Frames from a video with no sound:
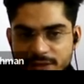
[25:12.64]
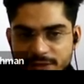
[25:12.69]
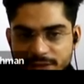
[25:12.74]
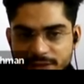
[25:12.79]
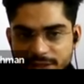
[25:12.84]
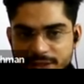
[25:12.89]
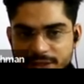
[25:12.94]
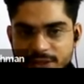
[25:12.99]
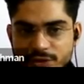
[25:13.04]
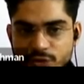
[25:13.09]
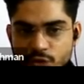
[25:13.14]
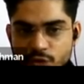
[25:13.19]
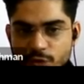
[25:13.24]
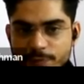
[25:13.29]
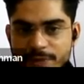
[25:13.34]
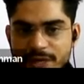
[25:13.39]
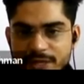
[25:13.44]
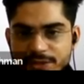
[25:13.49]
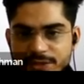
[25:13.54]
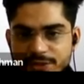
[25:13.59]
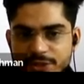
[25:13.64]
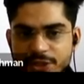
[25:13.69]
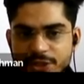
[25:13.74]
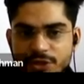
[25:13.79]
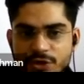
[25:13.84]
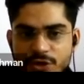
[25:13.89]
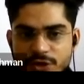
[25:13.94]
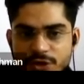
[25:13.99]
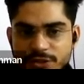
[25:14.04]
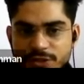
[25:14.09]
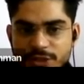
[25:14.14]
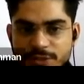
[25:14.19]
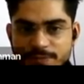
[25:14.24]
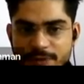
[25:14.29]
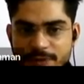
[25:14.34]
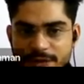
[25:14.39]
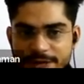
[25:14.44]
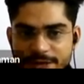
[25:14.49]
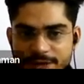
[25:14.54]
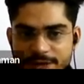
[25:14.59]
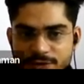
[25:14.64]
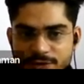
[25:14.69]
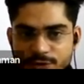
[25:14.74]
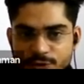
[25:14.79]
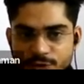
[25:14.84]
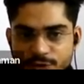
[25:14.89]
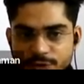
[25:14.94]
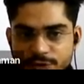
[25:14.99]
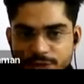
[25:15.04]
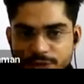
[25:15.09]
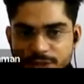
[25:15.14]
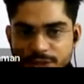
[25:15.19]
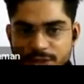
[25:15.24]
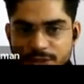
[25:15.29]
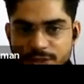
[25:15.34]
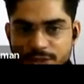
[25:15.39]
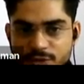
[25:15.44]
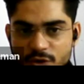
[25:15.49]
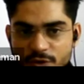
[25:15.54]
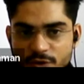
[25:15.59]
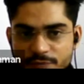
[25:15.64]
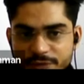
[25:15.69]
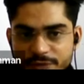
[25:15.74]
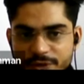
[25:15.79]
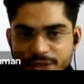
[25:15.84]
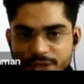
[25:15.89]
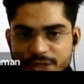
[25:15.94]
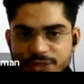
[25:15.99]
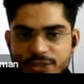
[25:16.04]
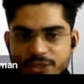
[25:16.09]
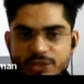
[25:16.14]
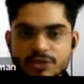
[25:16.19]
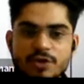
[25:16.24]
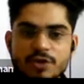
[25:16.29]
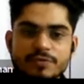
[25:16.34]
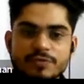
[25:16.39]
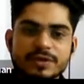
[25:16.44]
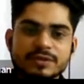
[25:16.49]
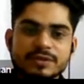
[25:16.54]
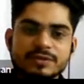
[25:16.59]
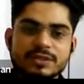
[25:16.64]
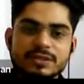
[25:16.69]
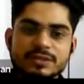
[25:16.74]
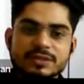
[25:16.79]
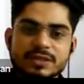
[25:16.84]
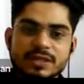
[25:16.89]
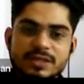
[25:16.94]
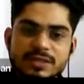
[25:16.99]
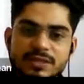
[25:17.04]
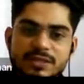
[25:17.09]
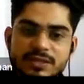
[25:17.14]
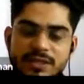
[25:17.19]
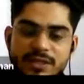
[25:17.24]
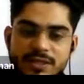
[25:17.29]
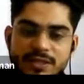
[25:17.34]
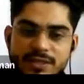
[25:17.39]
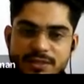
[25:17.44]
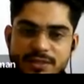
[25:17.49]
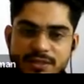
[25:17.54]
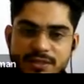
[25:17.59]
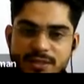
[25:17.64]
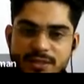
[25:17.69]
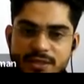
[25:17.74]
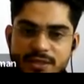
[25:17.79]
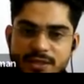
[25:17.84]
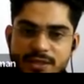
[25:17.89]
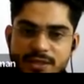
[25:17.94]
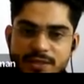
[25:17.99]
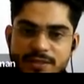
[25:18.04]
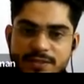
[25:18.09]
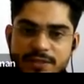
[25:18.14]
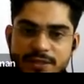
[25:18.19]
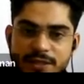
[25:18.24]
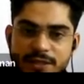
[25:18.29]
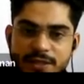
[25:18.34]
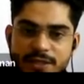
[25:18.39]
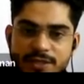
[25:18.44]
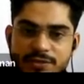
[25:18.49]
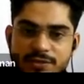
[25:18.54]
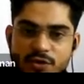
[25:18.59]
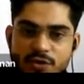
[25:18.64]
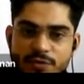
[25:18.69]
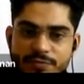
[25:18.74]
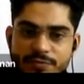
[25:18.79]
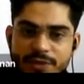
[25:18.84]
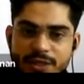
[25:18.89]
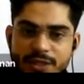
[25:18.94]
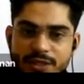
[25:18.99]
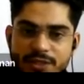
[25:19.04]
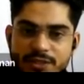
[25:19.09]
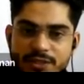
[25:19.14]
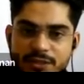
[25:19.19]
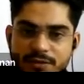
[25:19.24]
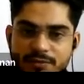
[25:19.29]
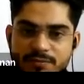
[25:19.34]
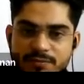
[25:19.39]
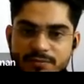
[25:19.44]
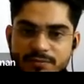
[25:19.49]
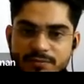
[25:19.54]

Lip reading: There is no branching on this wire. So this combination of resistance is series combination.